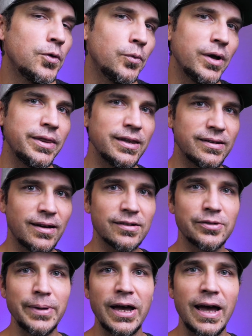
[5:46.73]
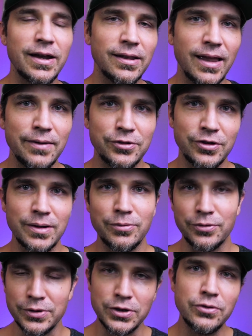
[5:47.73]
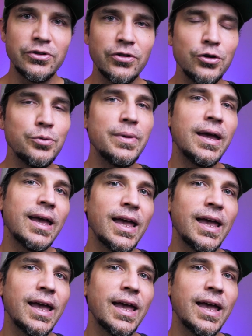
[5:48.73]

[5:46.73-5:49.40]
one that talks about how to live stream through YouTube